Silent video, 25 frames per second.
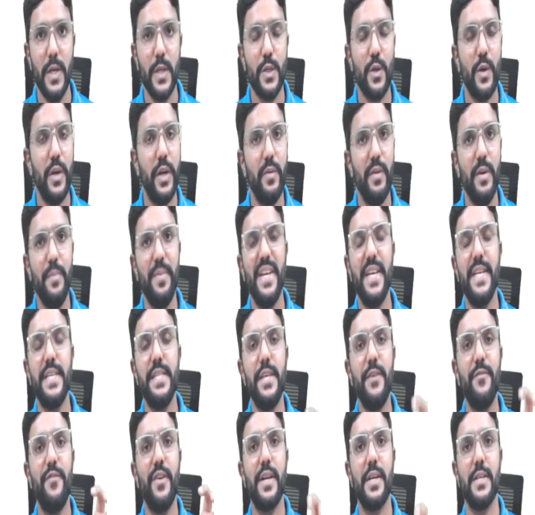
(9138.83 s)
So it will be
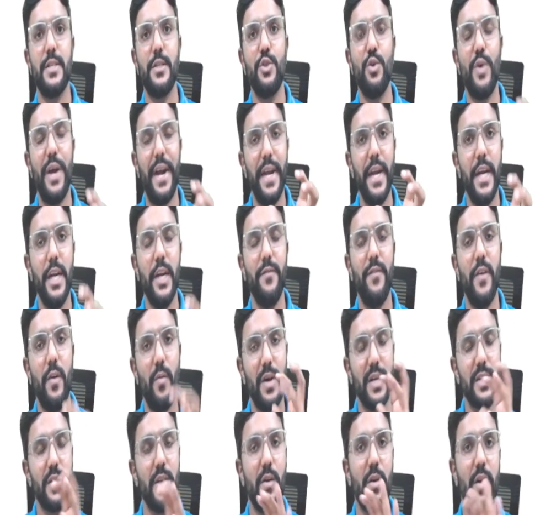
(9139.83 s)
easy for us to identify
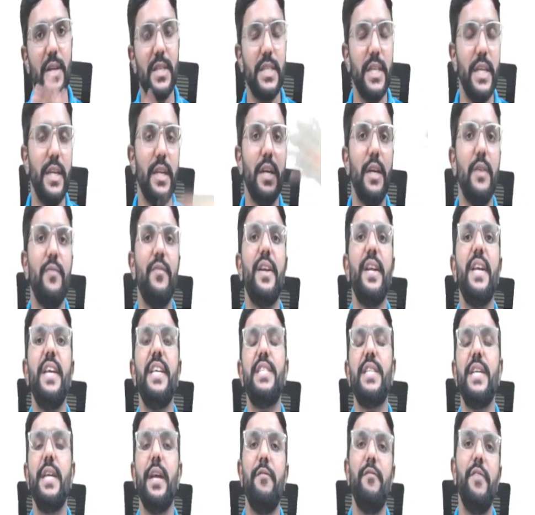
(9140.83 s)
what is the cost incurred for
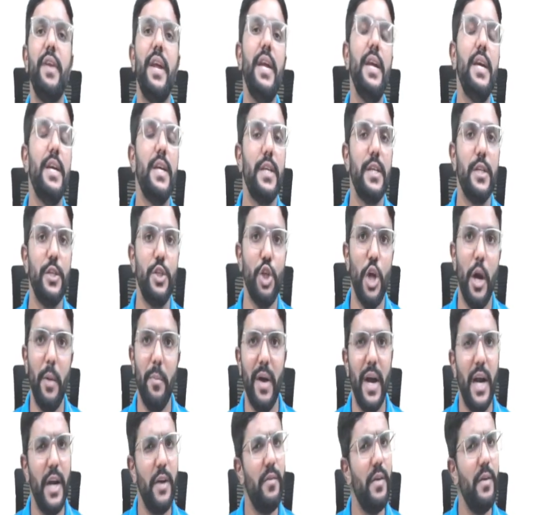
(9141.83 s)
each and every
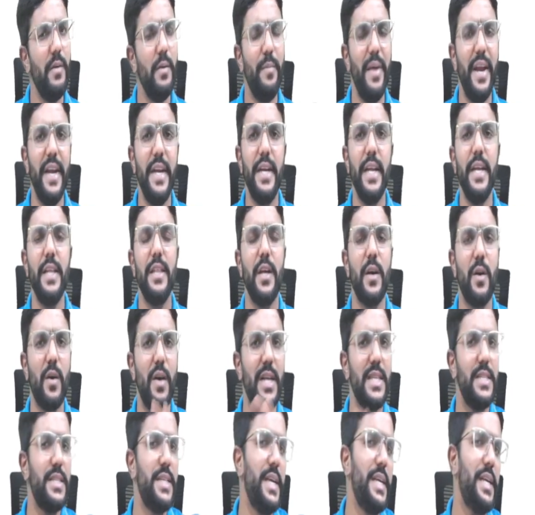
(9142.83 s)
job. And we will maintain the
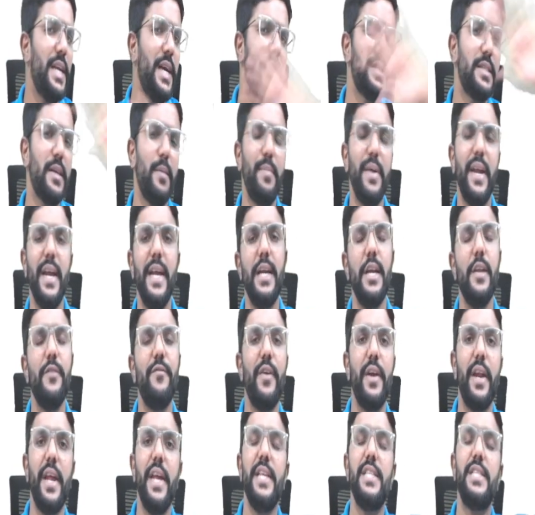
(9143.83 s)
cost data separately
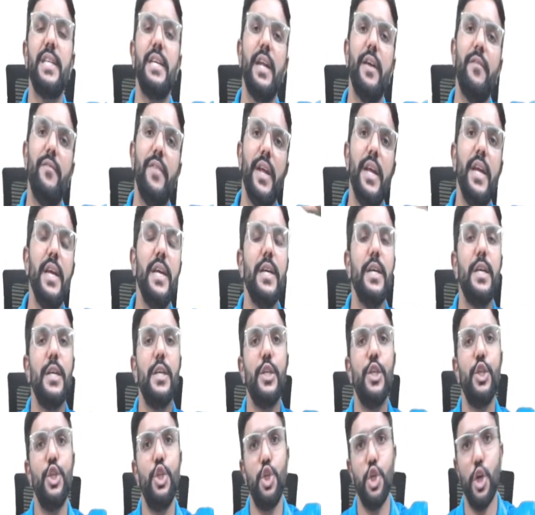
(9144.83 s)
for each and every
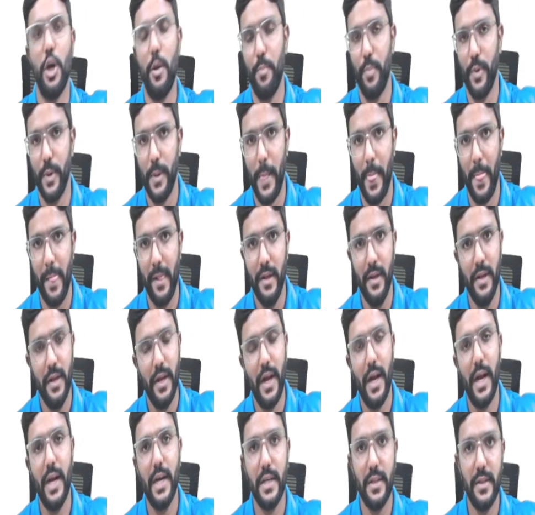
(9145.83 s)
job.
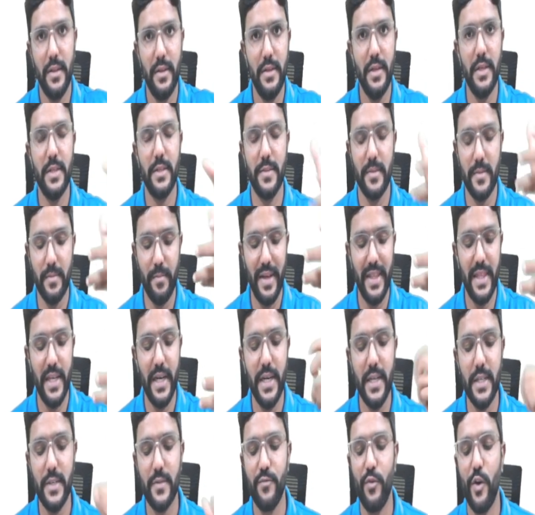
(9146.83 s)
And this
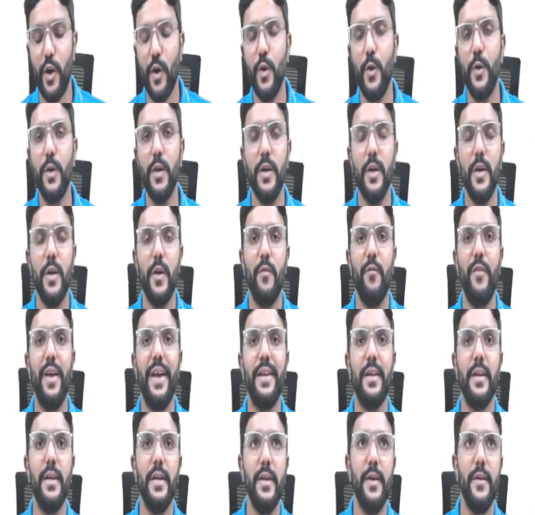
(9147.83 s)
method is followed
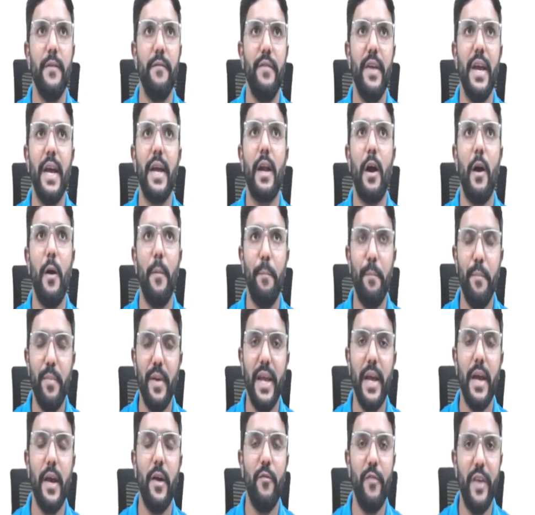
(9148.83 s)
when
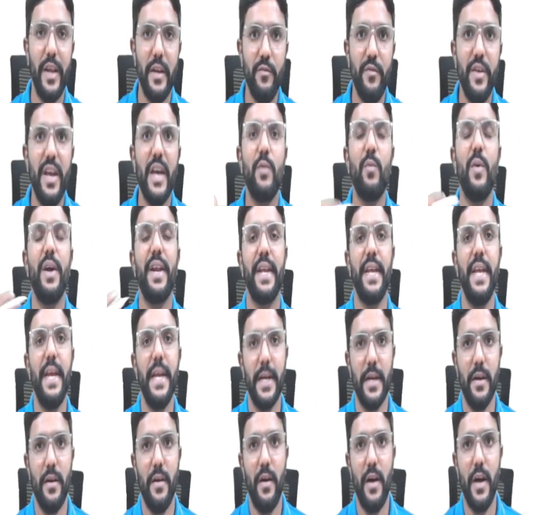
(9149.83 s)
when we are
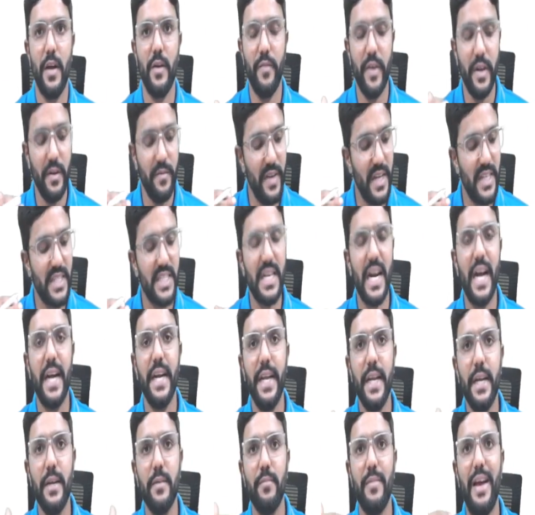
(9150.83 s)
working or when we are
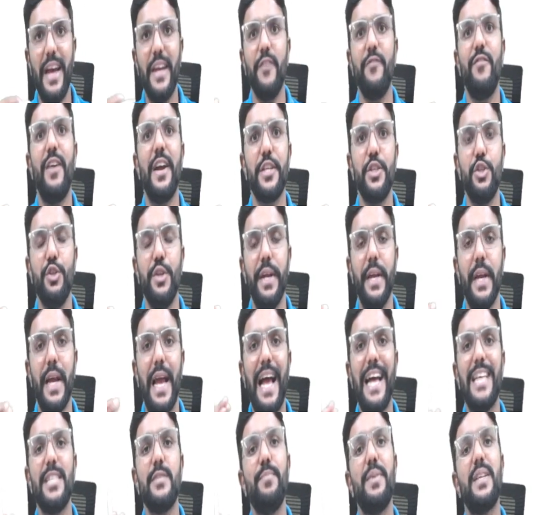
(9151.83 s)
starting manufacturing
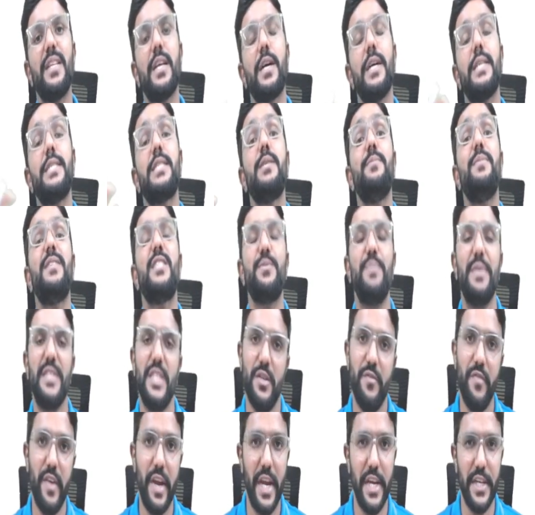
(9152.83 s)
as per the customer
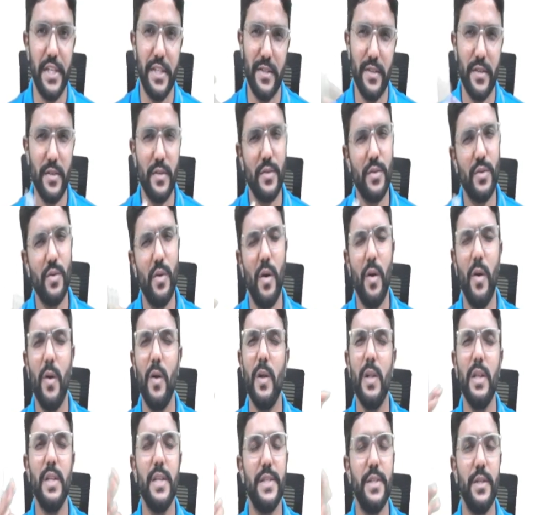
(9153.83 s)
specifications. So
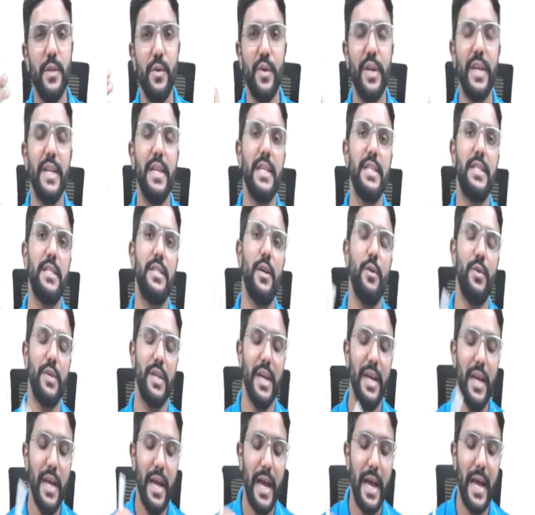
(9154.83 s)
all this you can list out
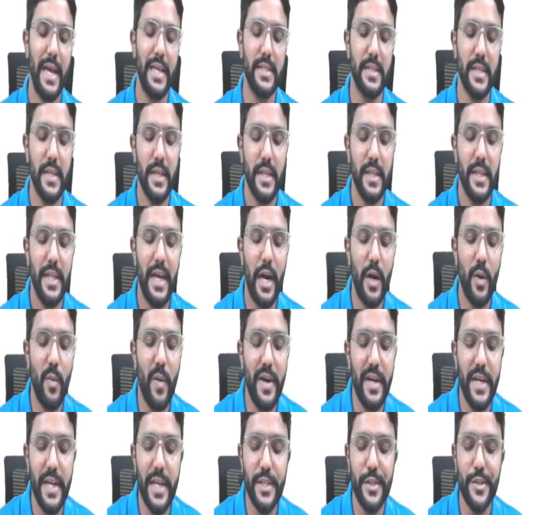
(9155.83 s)
as the
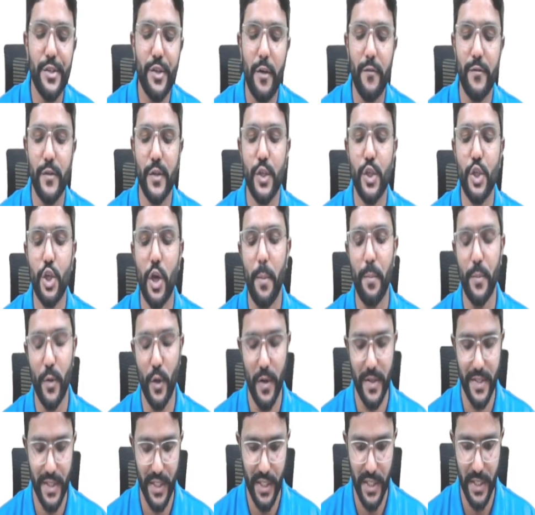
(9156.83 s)
advantages of job
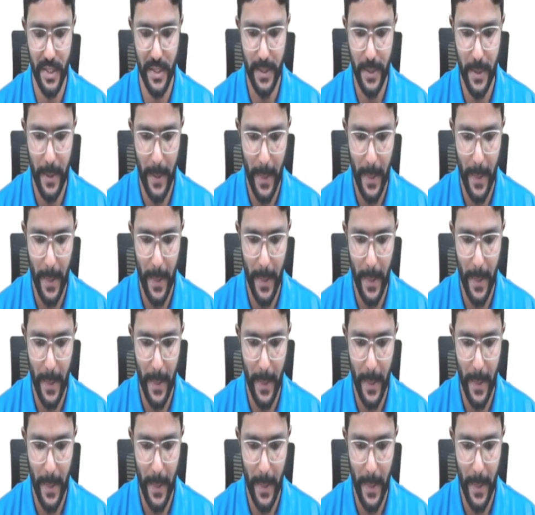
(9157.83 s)
costing.